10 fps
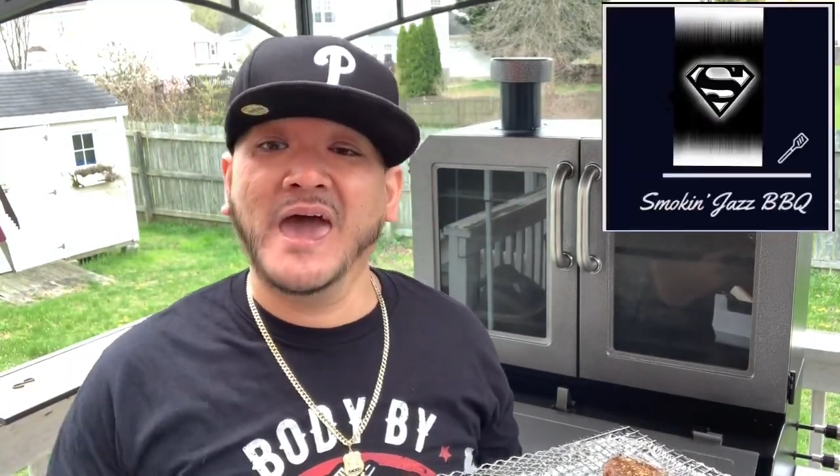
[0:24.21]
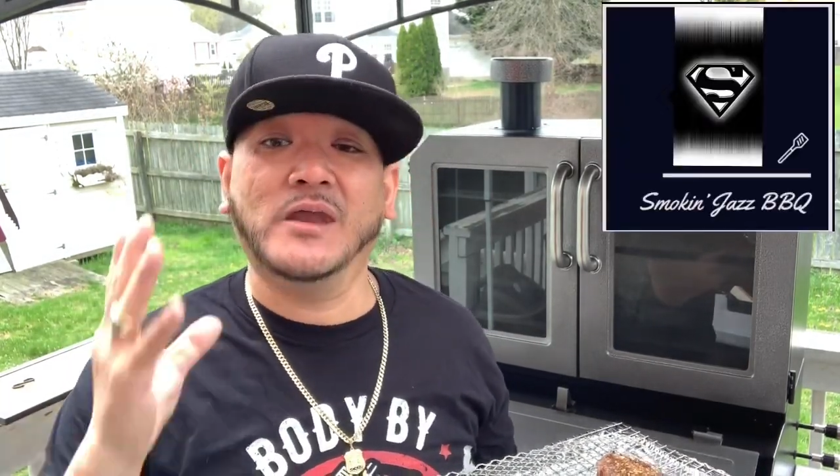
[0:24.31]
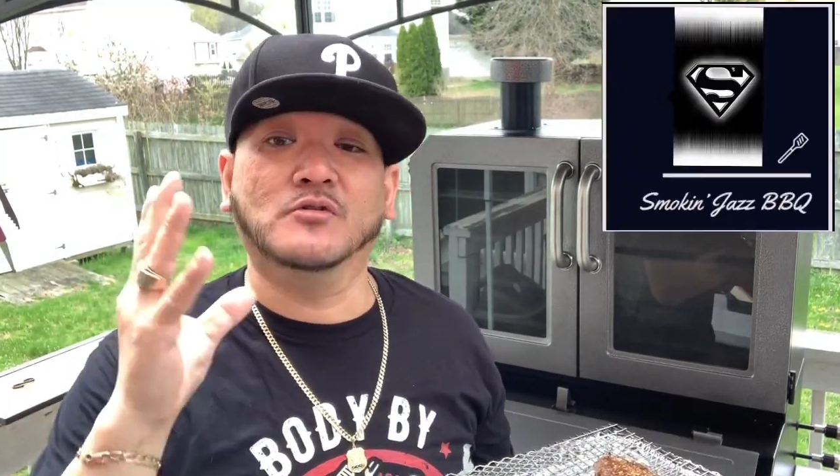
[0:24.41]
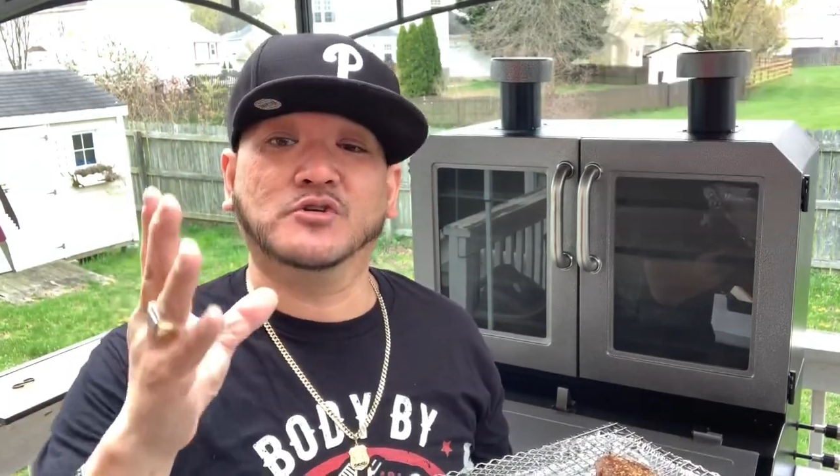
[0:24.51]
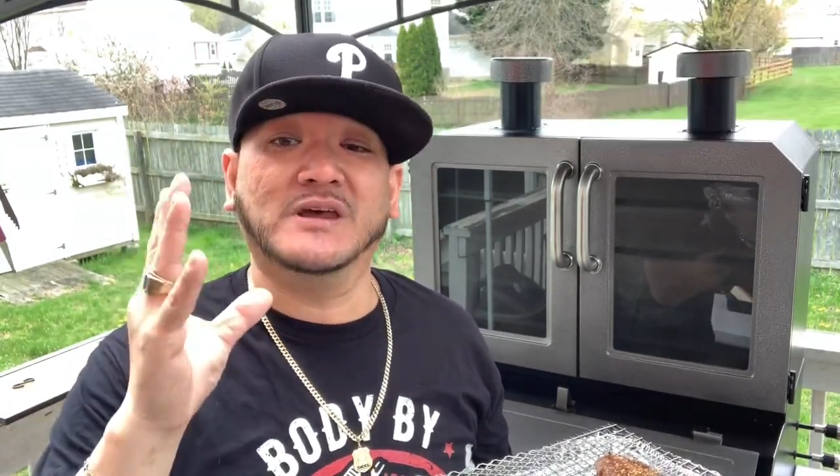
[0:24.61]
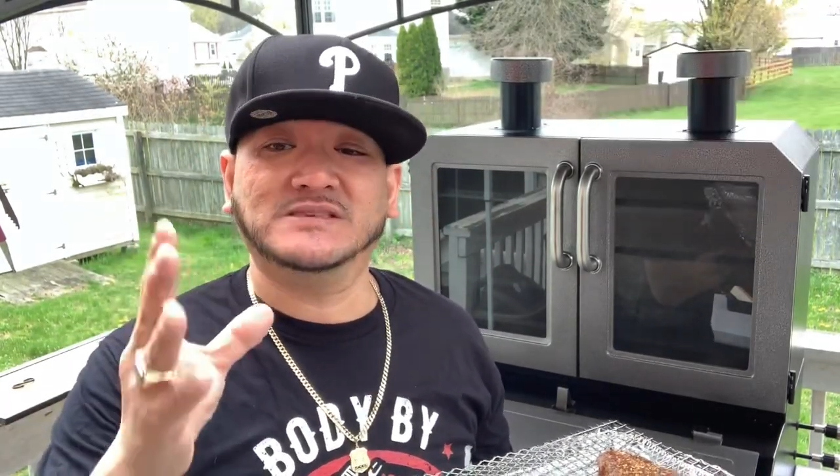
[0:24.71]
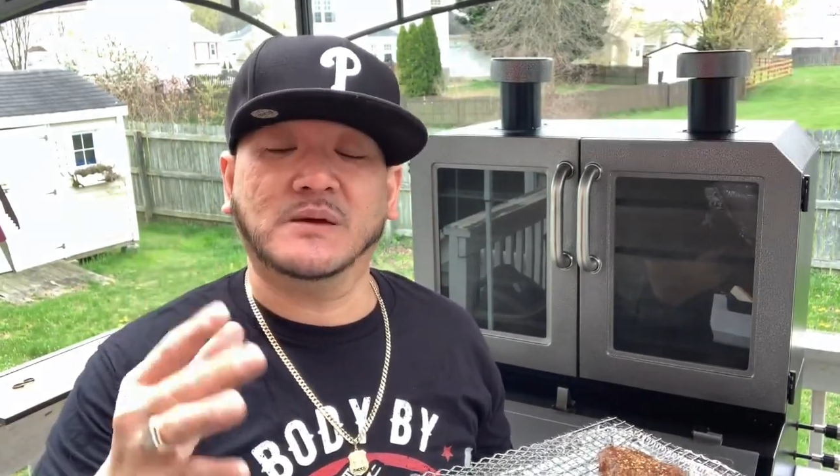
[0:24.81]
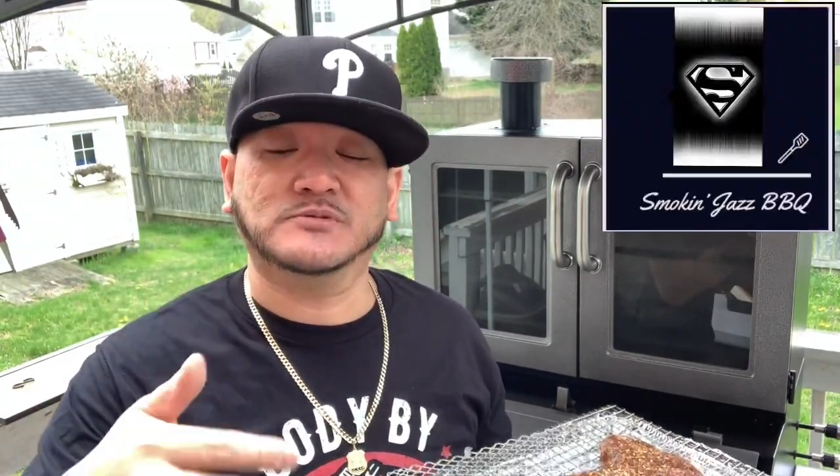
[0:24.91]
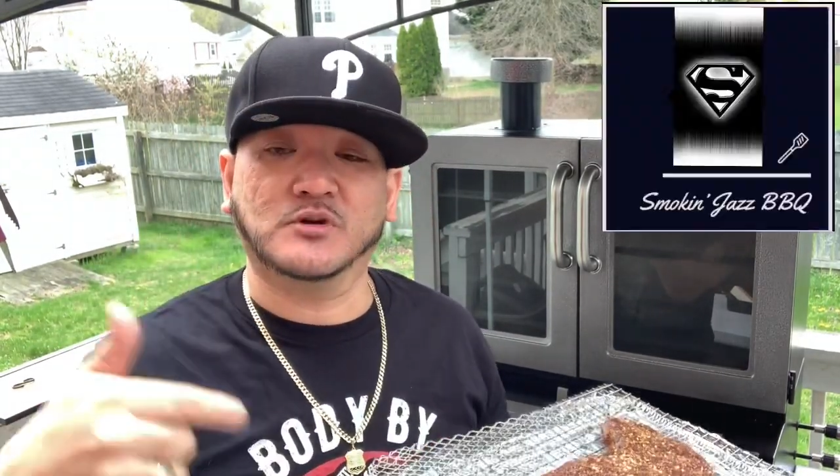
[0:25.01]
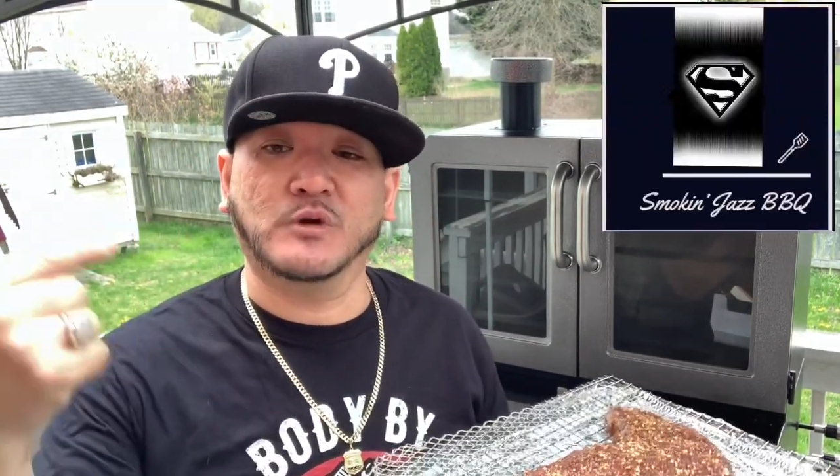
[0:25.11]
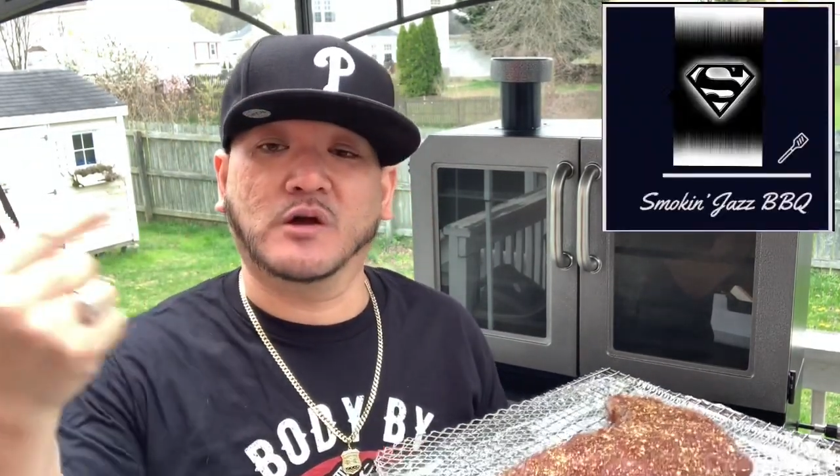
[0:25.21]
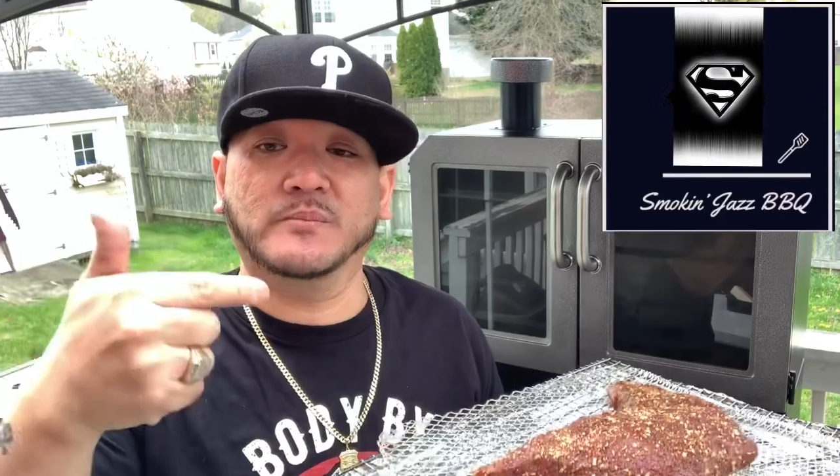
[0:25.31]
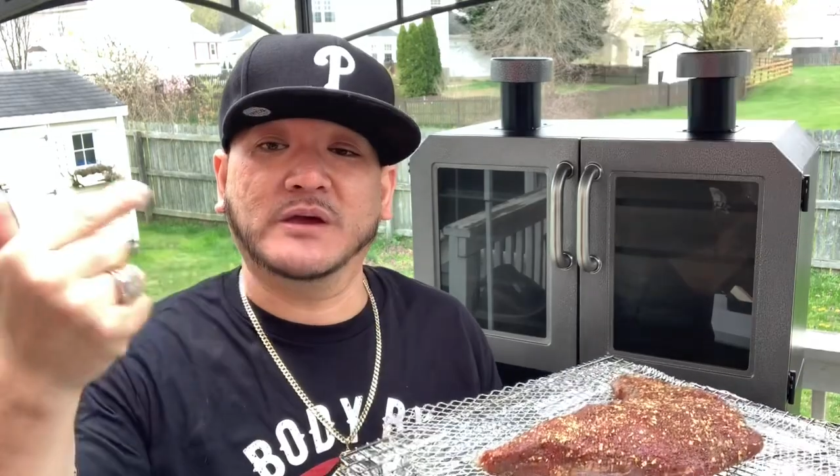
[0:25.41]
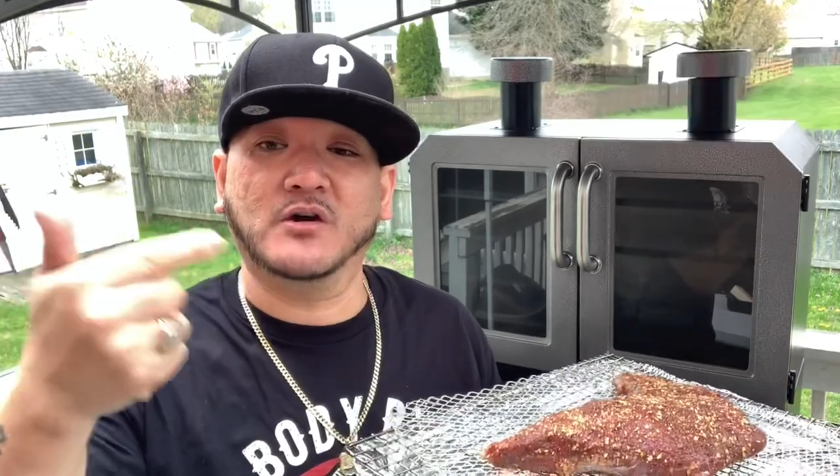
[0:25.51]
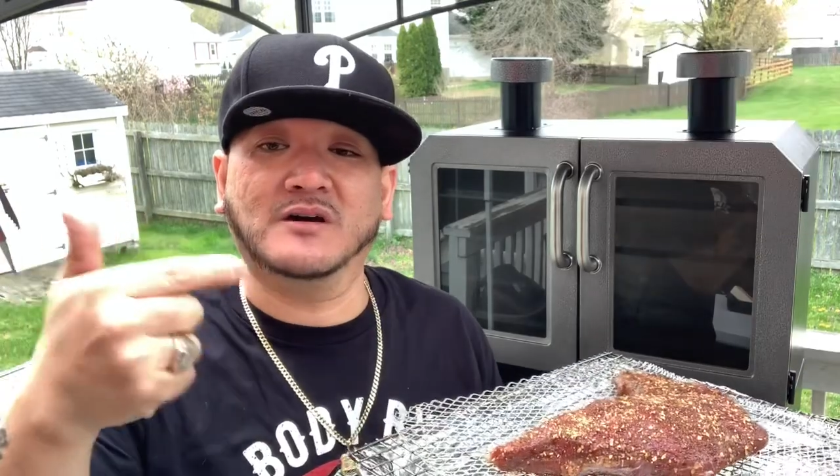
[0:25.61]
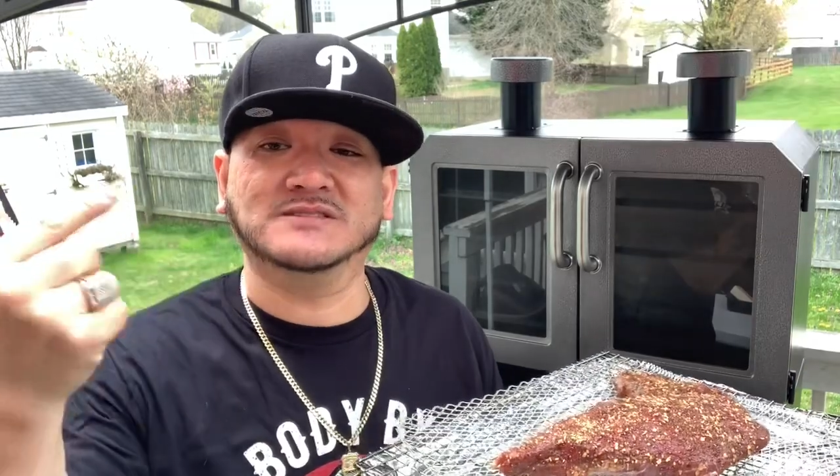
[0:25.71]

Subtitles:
And on today's episode, we're going to be cooking